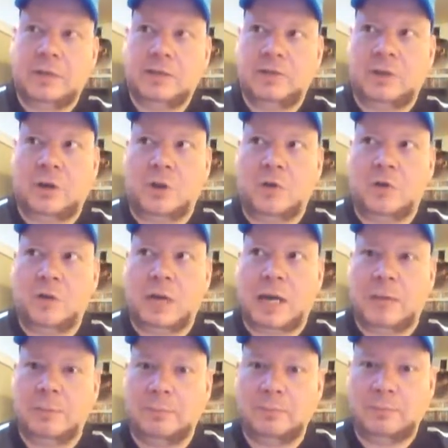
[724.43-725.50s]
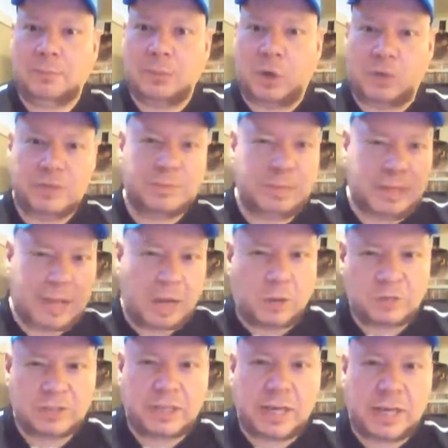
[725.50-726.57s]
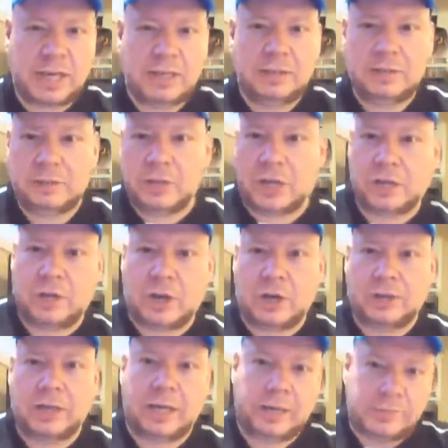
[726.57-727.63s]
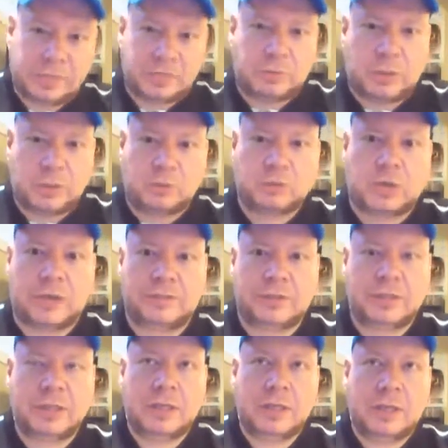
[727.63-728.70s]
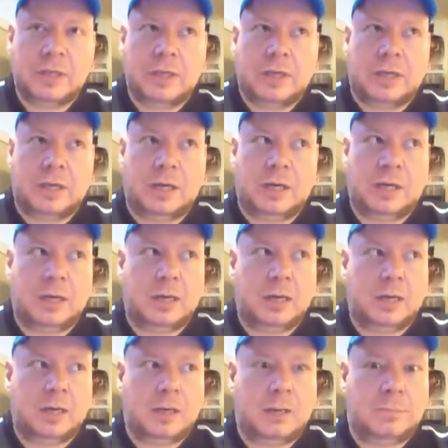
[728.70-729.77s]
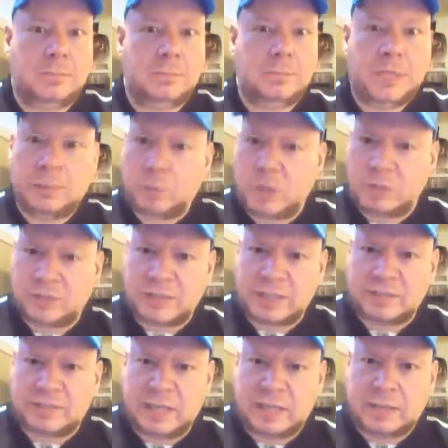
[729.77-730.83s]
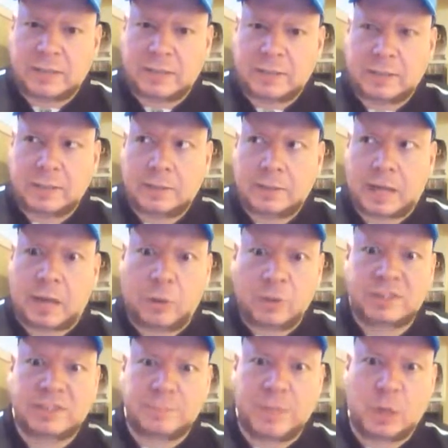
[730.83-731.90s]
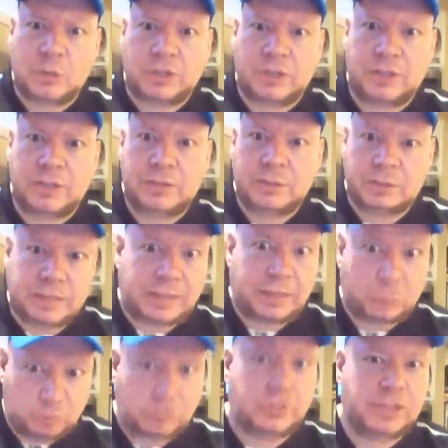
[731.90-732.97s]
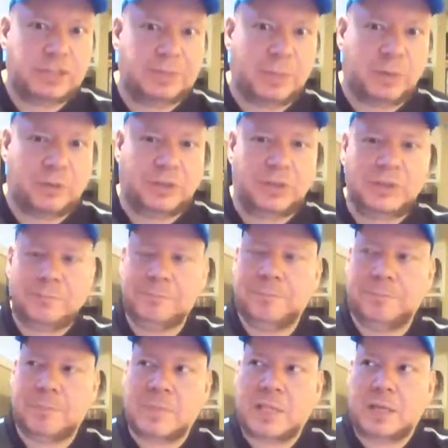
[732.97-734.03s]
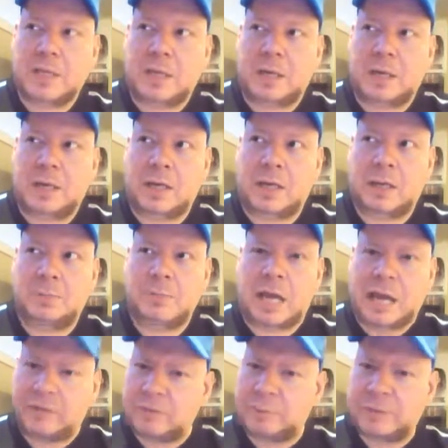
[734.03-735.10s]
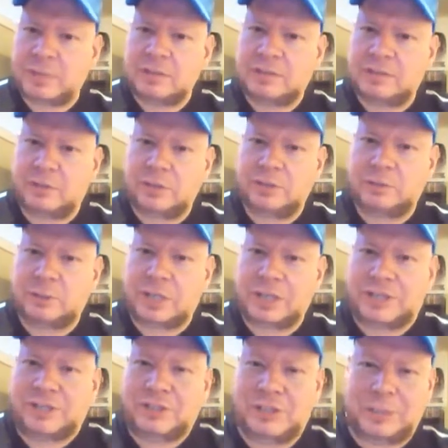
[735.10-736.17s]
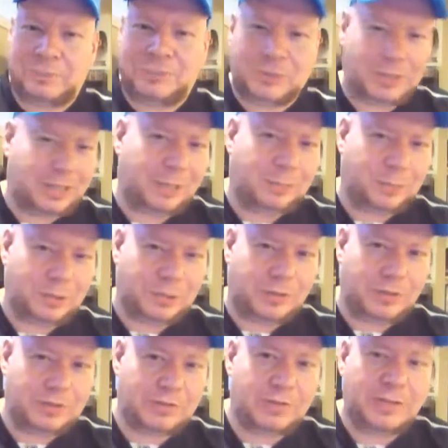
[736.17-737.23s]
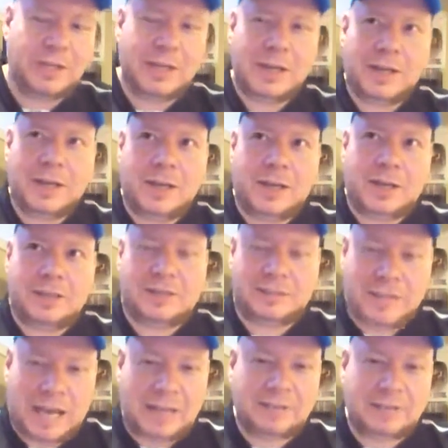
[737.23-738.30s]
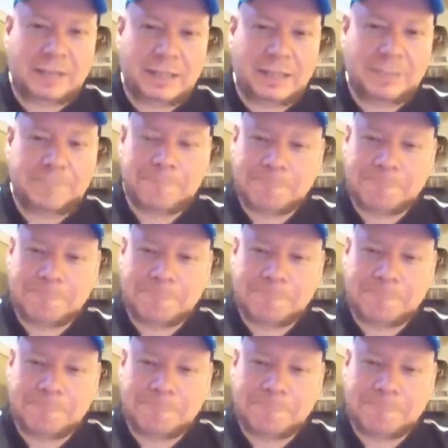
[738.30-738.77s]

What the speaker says: So I'm always been a house guy, not a car guy. That's why I don't drive. And what else can I say? I always smell good, like I really smell good. I haven't been in a serious relationship for a couple years. Sadly,